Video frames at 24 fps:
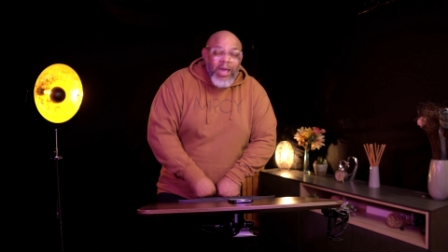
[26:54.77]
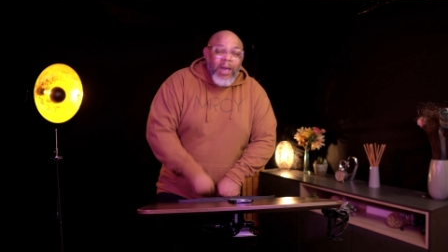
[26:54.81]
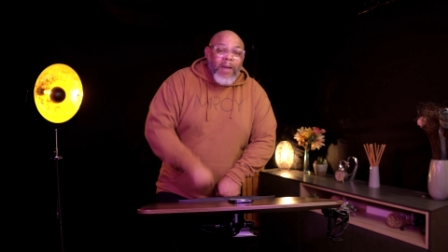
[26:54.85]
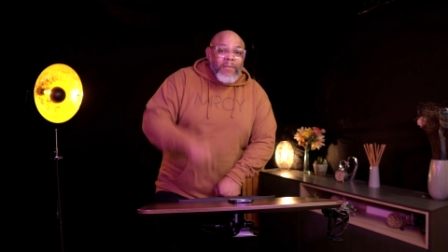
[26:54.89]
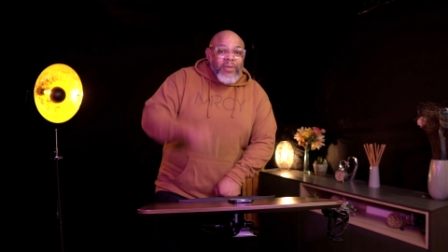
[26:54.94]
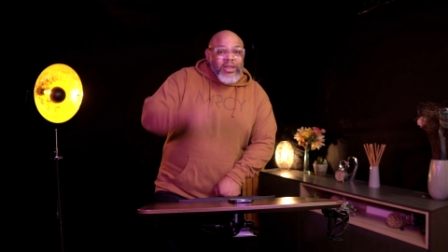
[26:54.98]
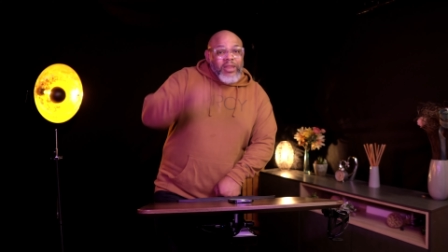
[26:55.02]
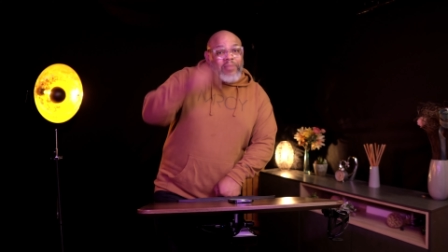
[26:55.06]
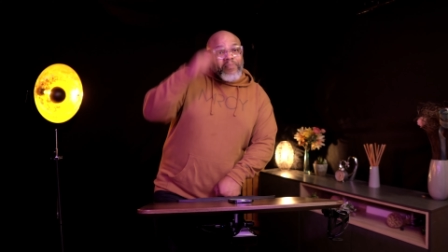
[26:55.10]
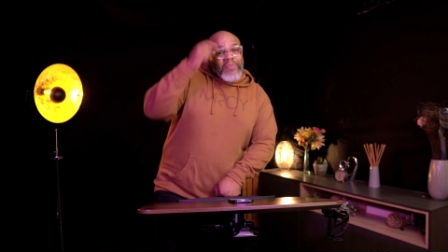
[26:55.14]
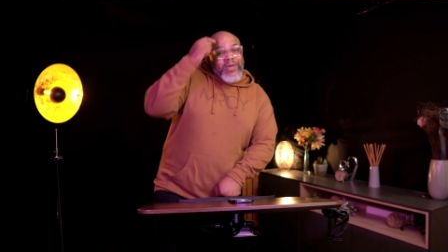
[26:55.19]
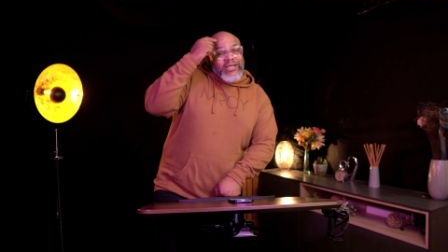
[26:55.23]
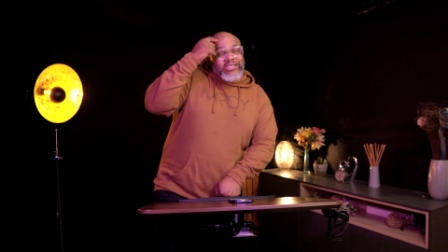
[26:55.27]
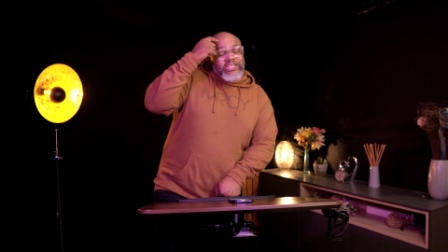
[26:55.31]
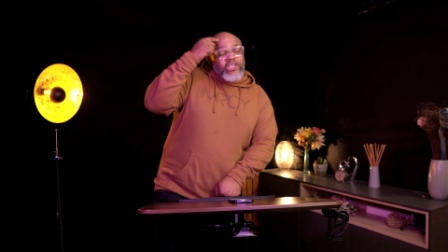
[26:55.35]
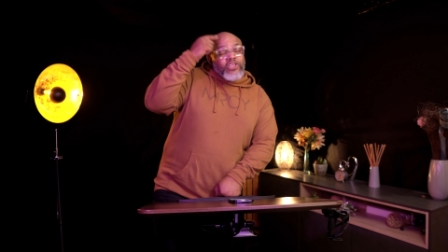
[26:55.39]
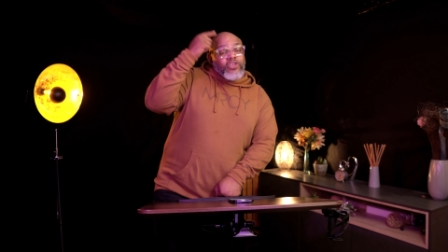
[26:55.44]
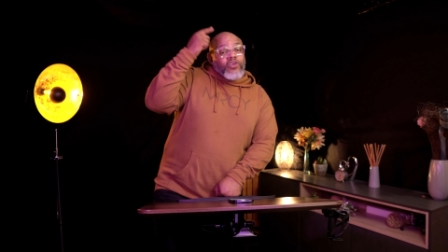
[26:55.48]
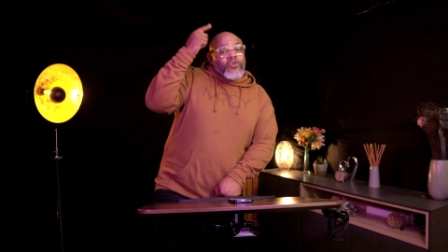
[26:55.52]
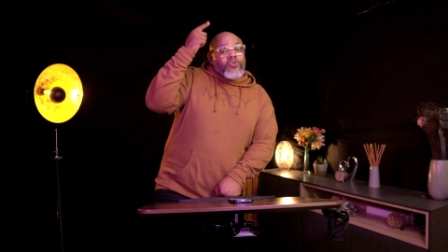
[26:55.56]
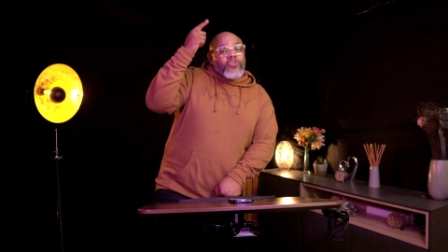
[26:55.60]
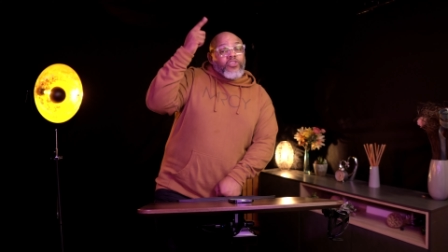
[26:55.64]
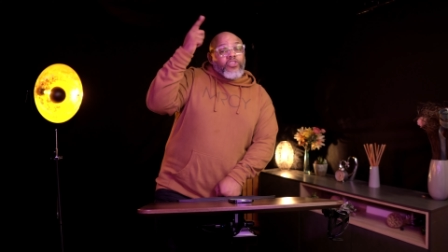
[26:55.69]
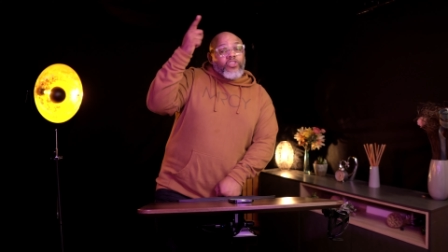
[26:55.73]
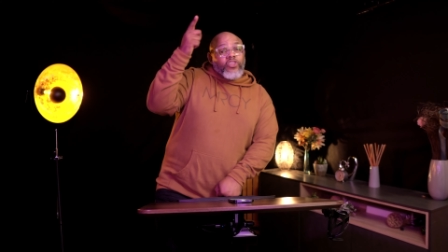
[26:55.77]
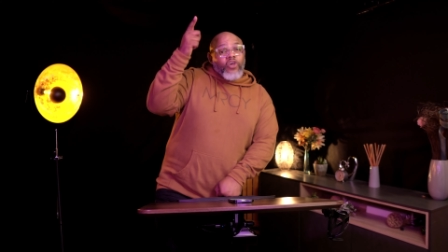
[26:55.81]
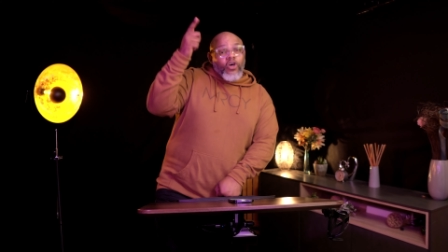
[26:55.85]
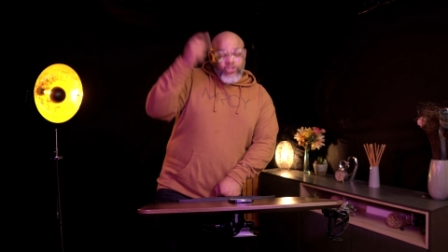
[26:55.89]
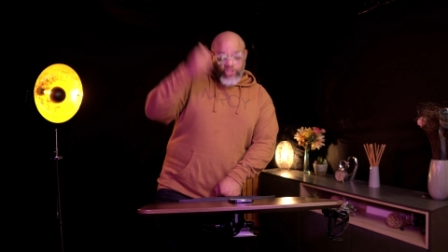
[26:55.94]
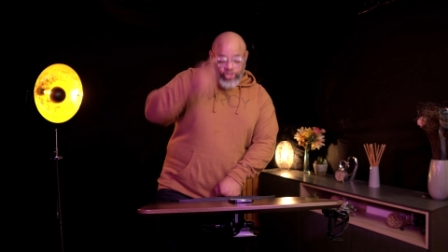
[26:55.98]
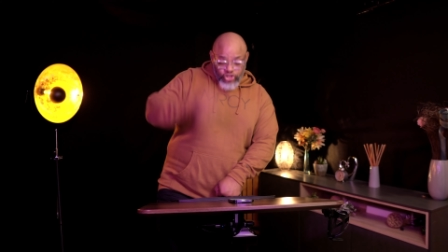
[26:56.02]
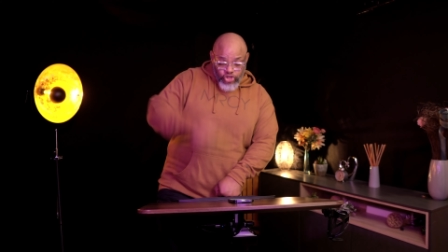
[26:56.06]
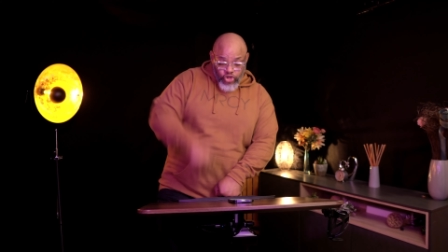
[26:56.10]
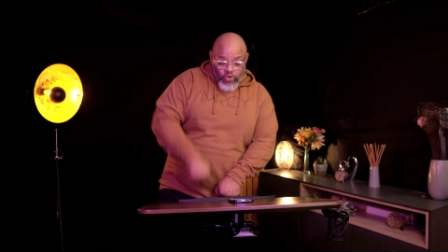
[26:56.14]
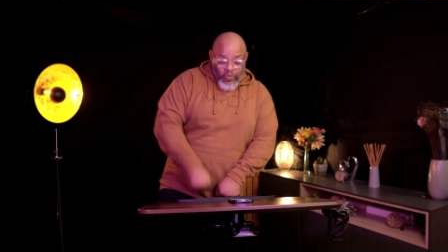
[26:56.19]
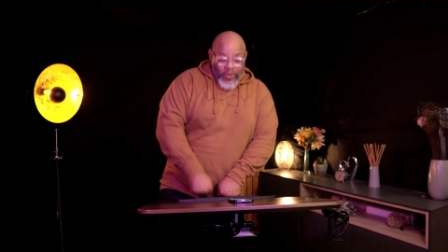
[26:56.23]
But the person you
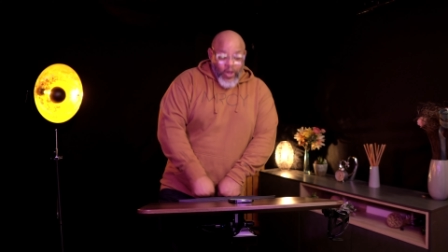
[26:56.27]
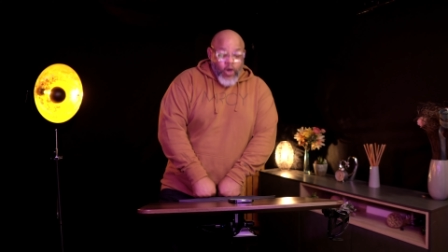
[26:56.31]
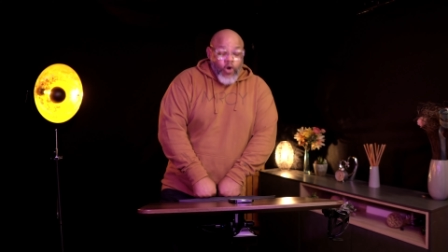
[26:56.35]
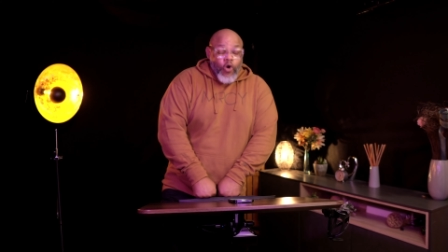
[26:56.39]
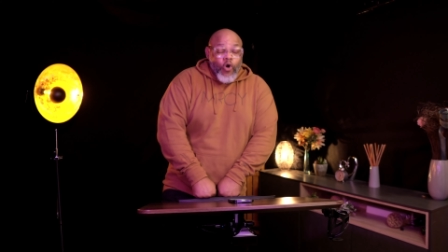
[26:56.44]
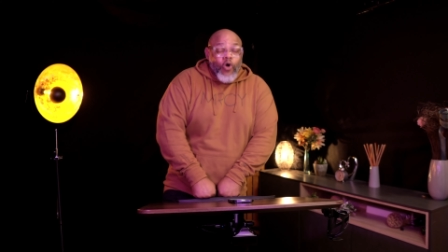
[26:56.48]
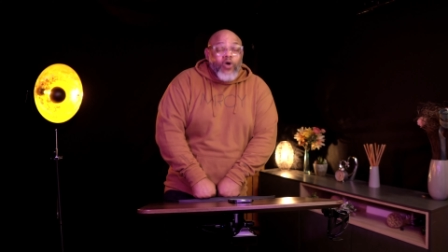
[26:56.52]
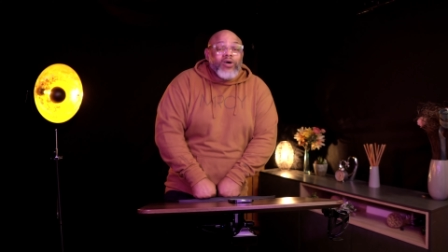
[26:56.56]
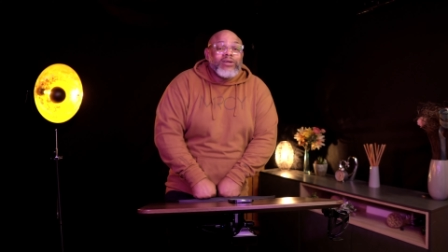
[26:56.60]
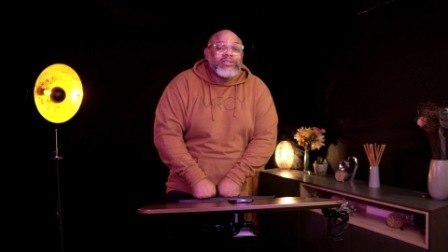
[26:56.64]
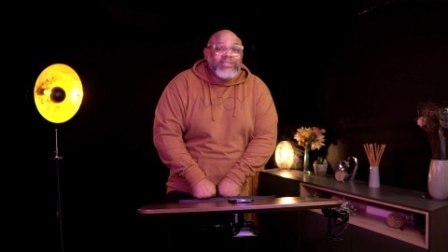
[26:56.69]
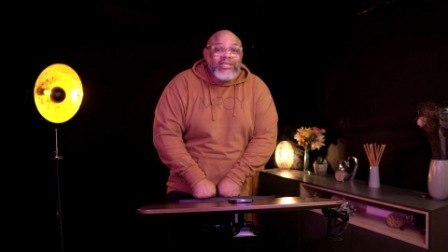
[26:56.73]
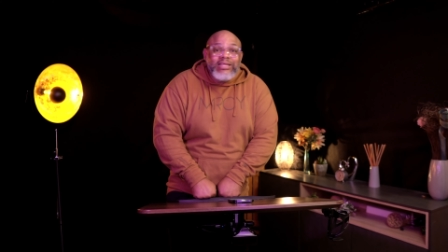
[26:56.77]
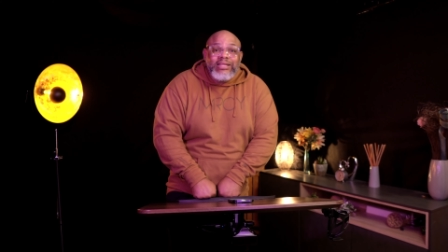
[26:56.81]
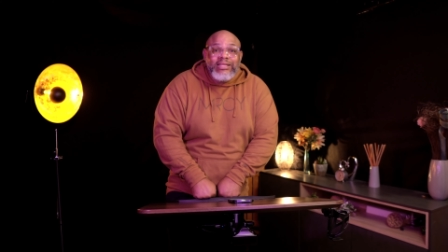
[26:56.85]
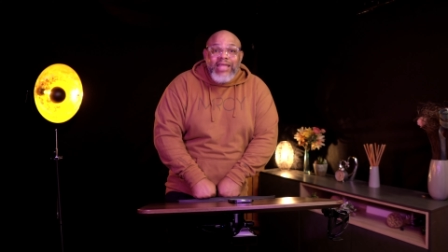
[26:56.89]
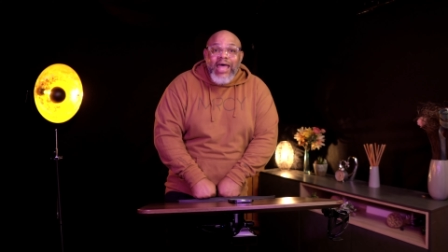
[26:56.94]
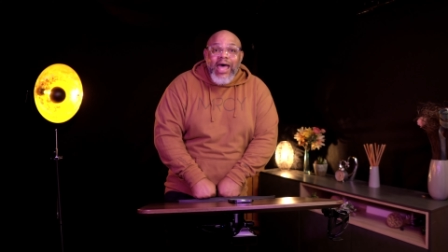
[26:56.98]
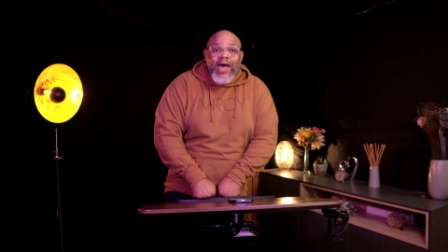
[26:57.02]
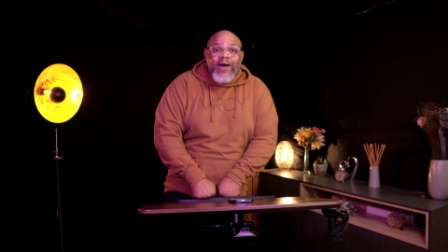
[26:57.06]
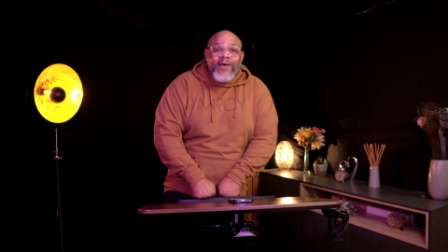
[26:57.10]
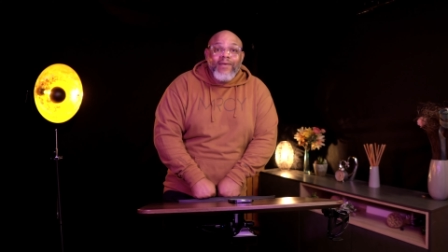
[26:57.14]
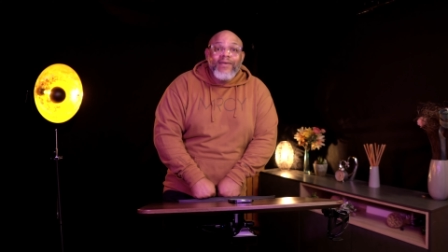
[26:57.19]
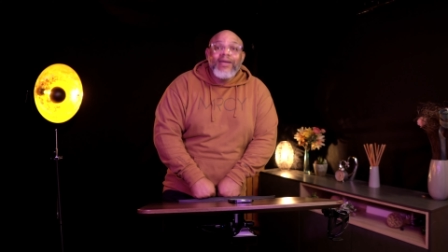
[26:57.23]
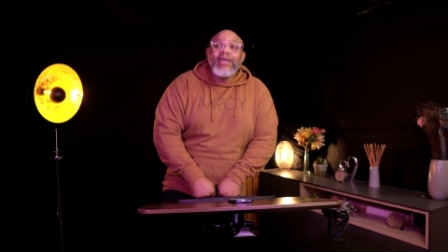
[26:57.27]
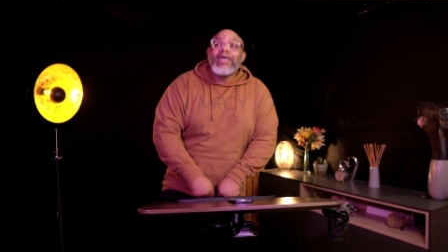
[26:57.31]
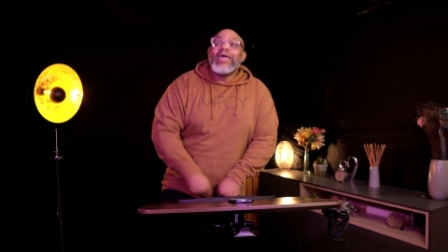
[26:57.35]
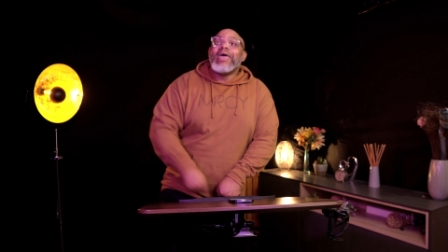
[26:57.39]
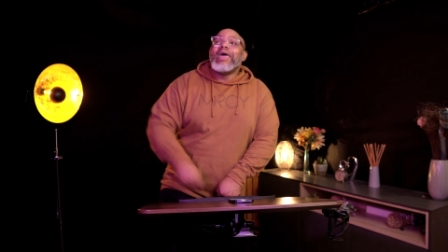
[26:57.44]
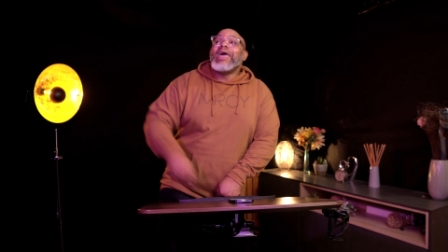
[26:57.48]
thought you were holding down